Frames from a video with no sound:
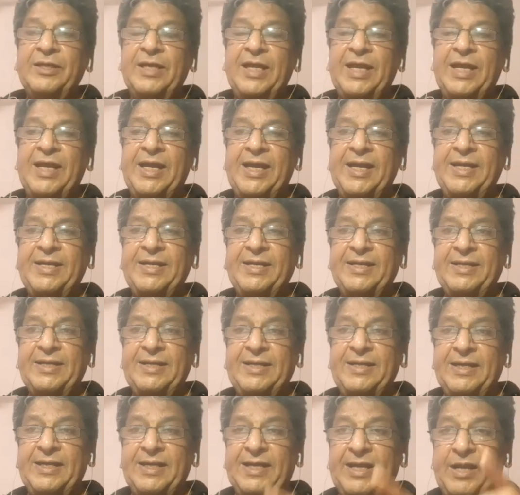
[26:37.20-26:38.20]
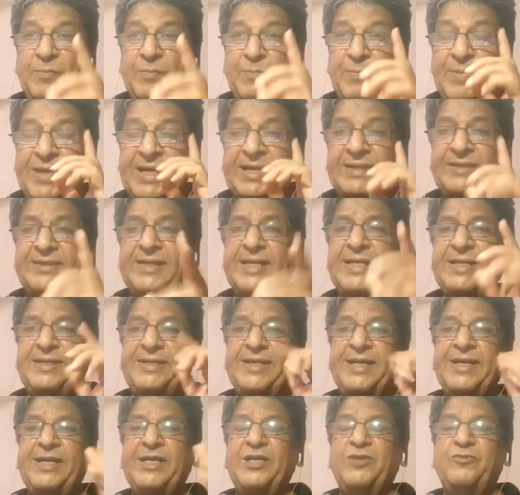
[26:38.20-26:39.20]
And amazing
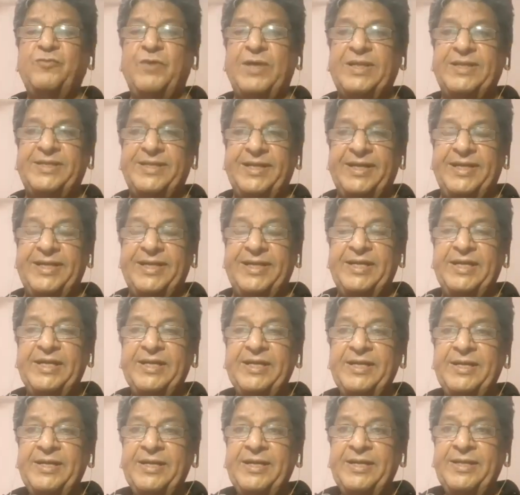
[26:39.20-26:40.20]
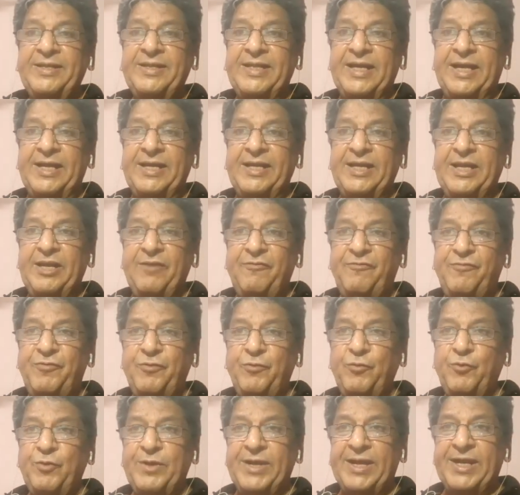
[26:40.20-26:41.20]
thing is one thing, that if
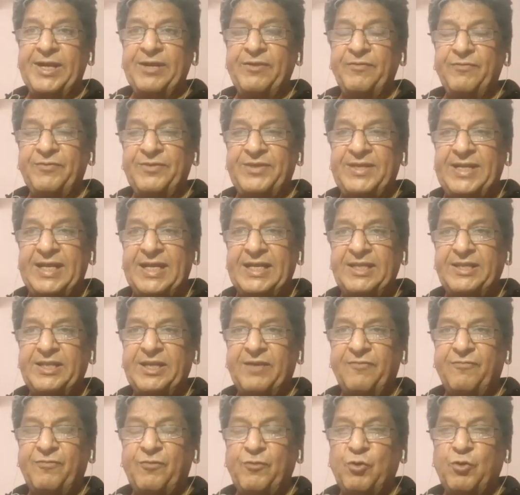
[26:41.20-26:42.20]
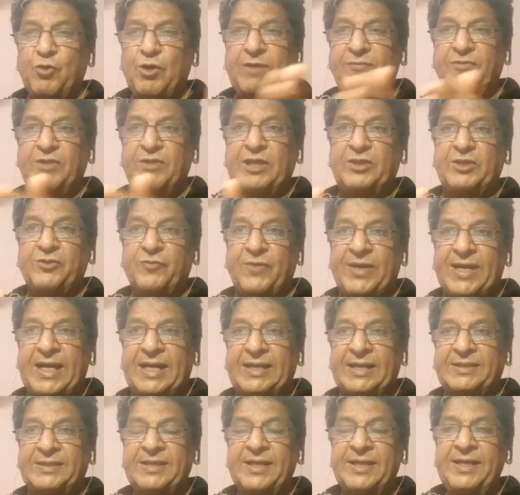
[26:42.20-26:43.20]
you can change the flow of the
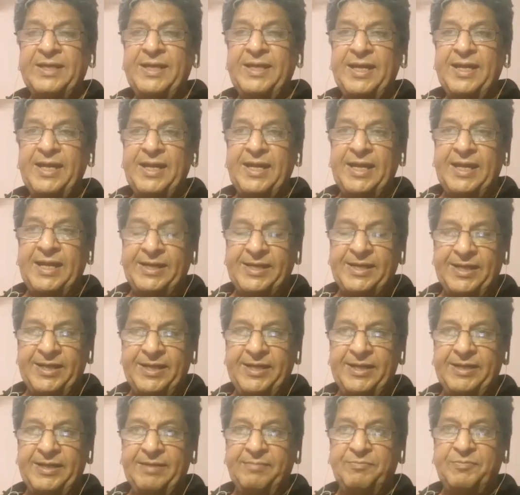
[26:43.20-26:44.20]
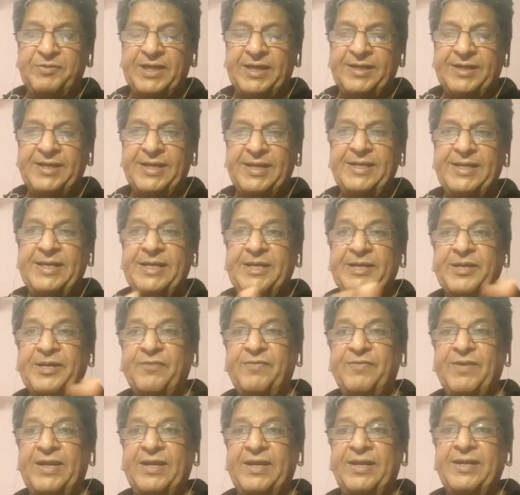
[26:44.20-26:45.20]
Swaras at a certain
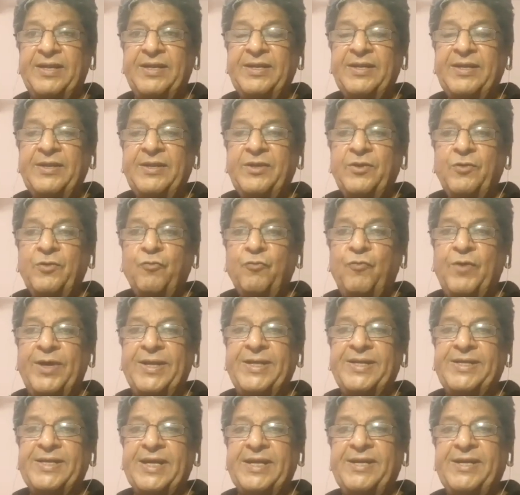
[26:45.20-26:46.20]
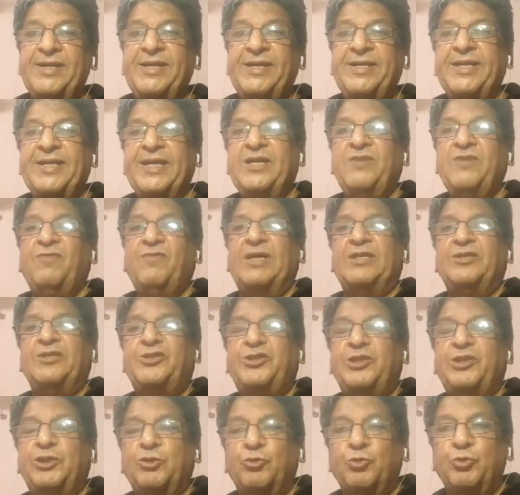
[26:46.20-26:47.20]
interval, one can retain one's
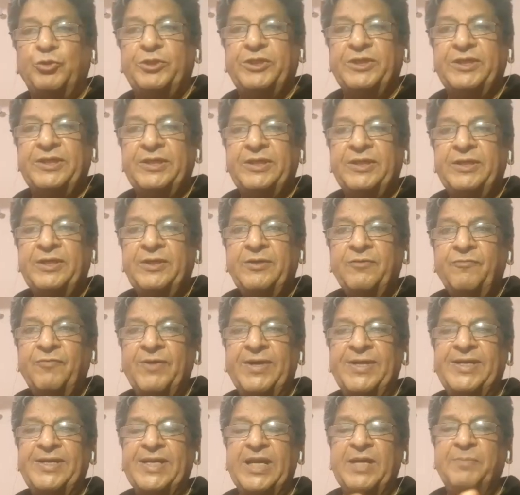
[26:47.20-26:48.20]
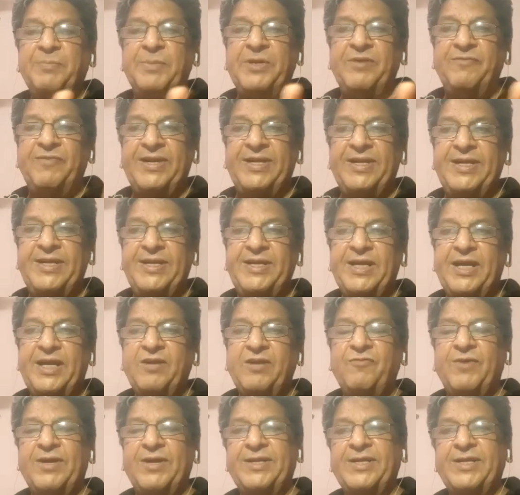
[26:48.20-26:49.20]
youth, one can be very
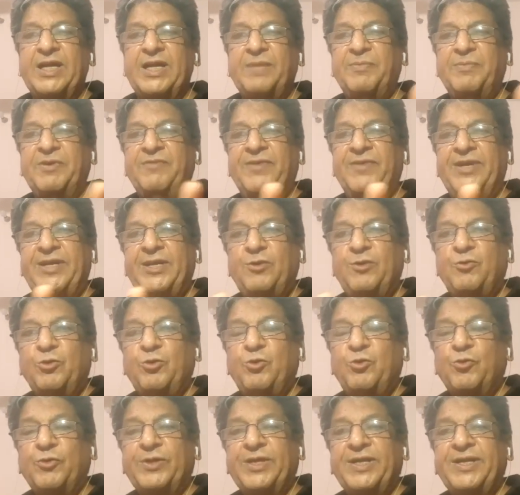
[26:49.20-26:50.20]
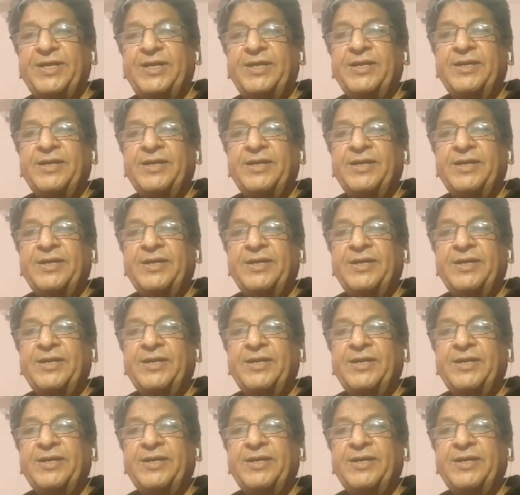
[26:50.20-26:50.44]
young, one can be very good looking.